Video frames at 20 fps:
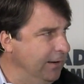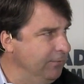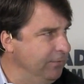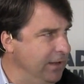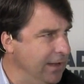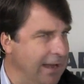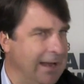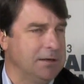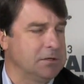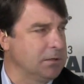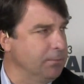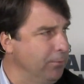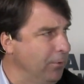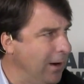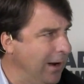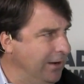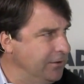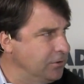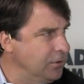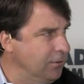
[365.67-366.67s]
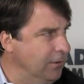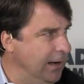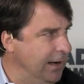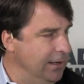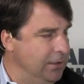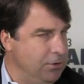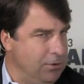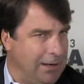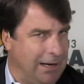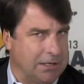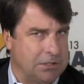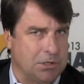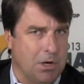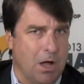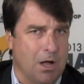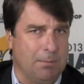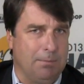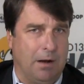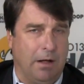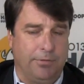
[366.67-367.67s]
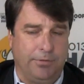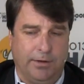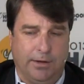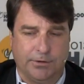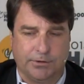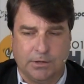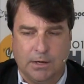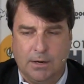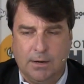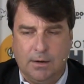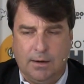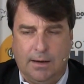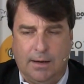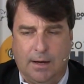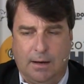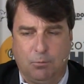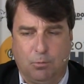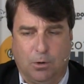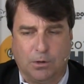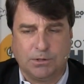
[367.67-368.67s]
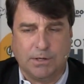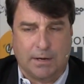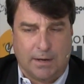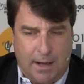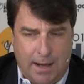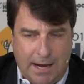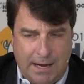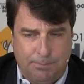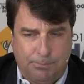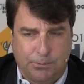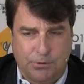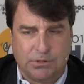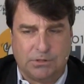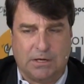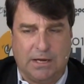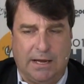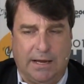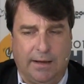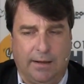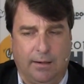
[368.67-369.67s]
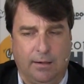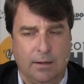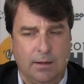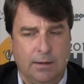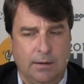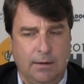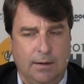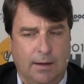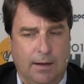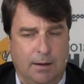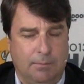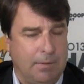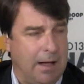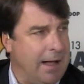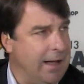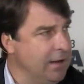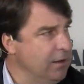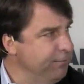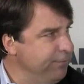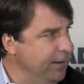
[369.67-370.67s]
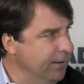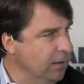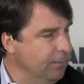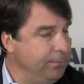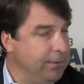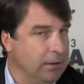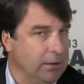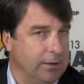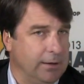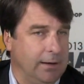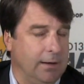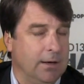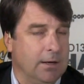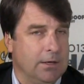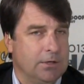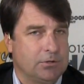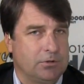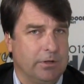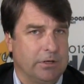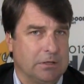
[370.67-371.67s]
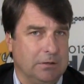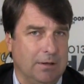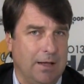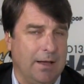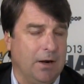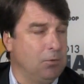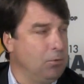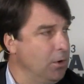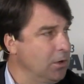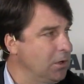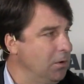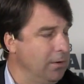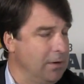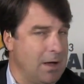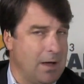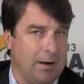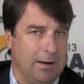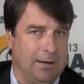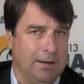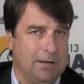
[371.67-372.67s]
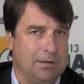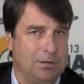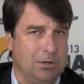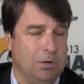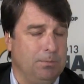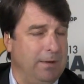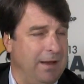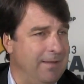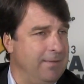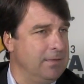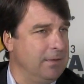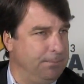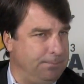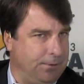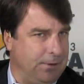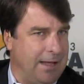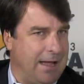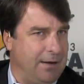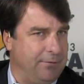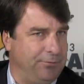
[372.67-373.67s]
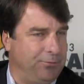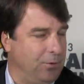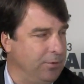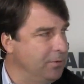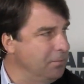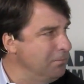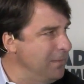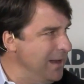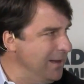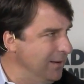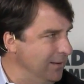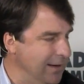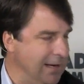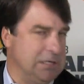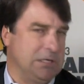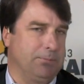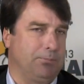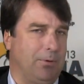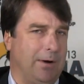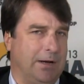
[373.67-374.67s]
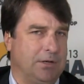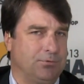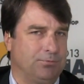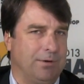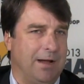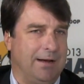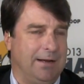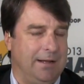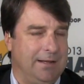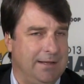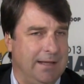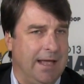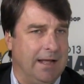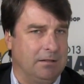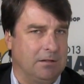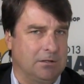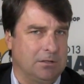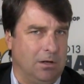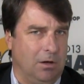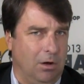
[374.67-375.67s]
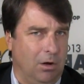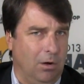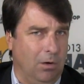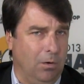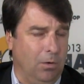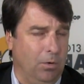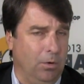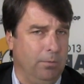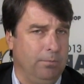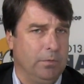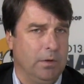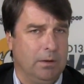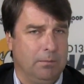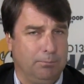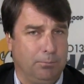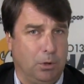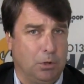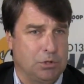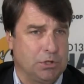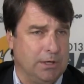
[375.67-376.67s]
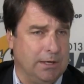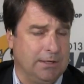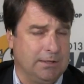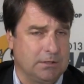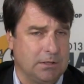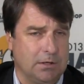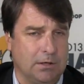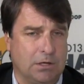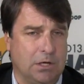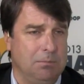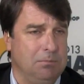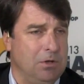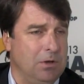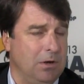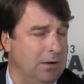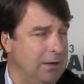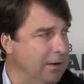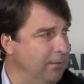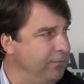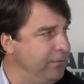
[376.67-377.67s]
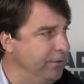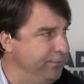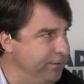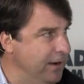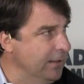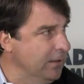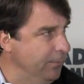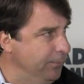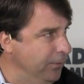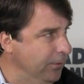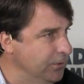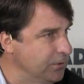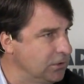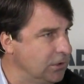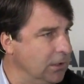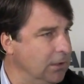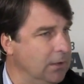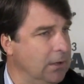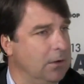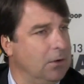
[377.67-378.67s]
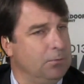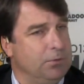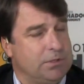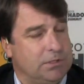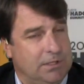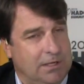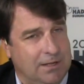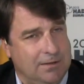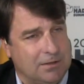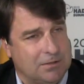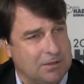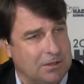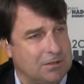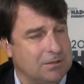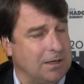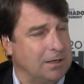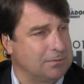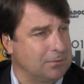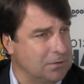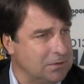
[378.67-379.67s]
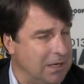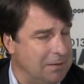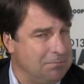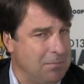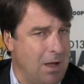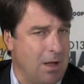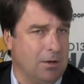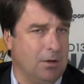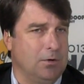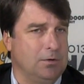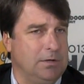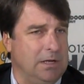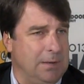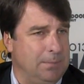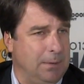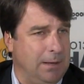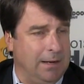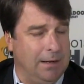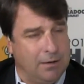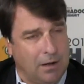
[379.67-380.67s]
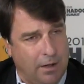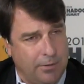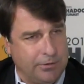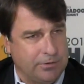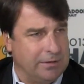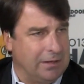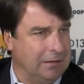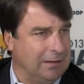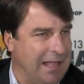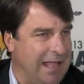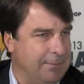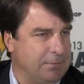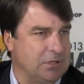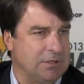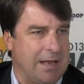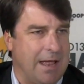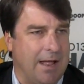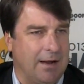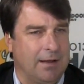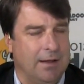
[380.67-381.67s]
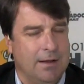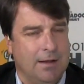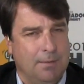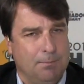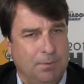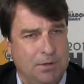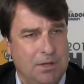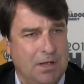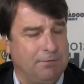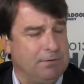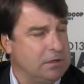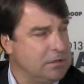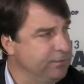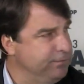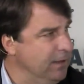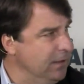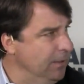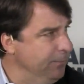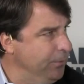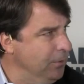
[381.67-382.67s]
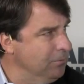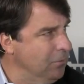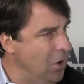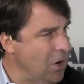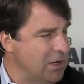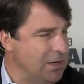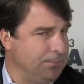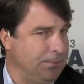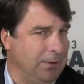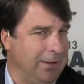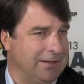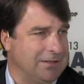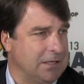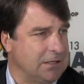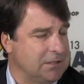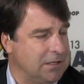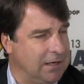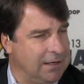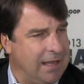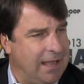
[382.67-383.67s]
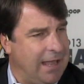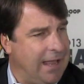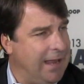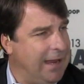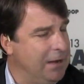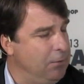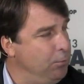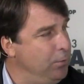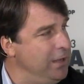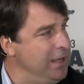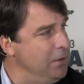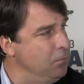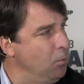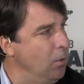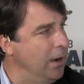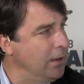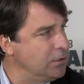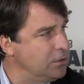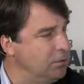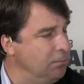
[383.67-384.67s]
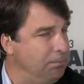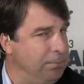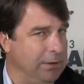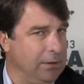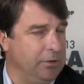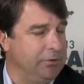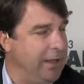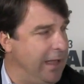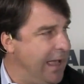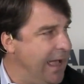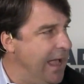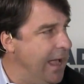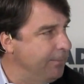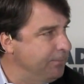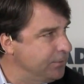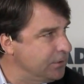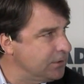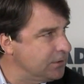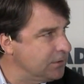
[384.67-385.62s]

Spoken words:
the enterprise grade, and you guys talk about this, words like hyperscale, high availability. So there's a lot of work going on at Hadoop in the platform to make it enterprise ready, yet there's a whole burgeoning community of developers. We're seeing the success of, say, MongoDB and others in the LAMP stack, but you have a developer marketplace that's saying, hey, we want to build apps.